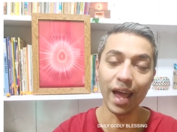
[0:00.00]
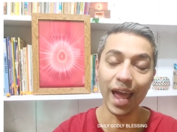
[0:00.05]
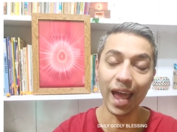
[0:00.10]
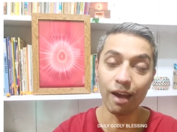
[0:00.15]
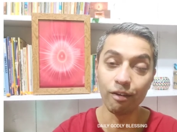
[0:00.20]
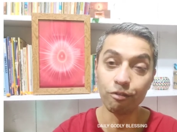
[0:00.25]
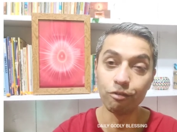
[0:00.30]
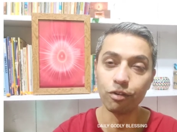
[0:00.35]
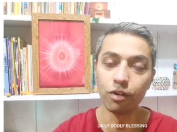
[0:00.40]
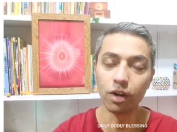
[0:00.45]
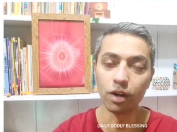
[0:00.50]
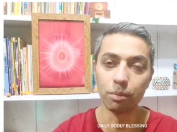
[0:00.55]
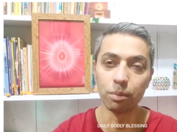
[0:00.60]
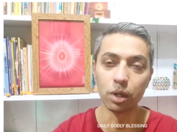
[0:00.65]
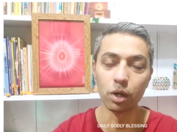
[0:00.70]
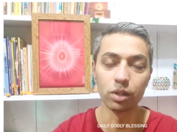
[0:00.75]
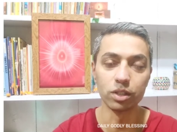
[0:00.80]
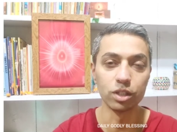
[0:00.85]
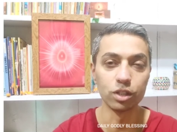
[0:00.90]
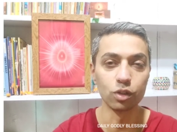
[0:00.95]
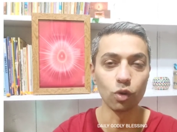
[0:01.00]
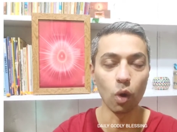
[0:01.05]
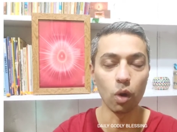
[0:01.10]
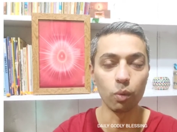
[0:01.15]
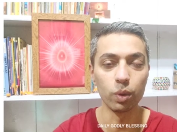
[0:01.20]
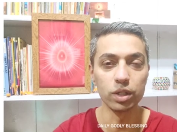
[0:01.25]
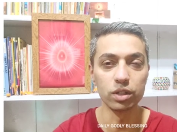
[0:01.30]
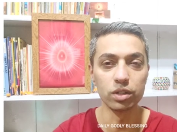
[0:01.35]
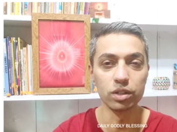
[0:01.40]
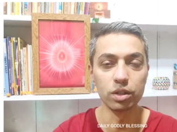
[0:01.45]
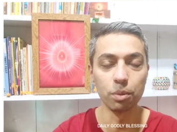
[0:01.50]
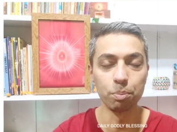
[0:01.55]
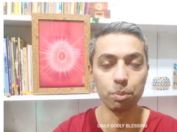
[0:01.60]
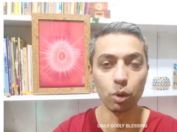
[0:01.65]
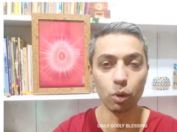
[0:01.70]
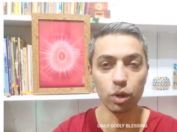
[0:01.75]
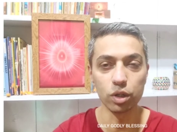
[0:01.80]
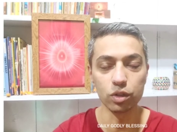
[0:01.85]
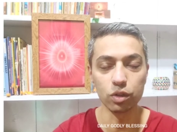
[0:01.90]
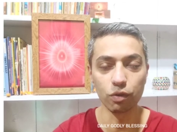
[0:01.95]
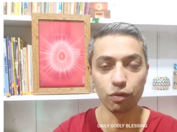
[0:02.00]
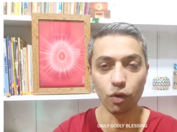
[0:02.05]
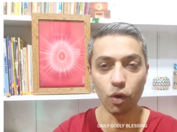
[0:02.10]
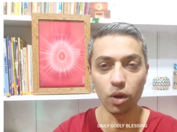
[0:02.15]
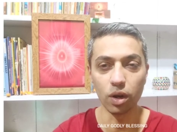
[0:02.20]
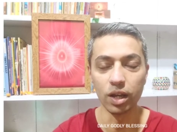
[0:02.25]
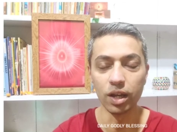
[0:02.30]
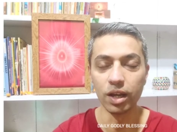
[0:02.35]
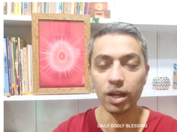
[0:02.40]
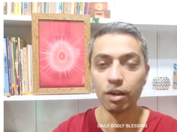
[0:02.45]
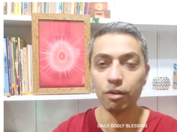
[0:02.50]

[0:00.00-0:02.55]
ever because he's always the purest of all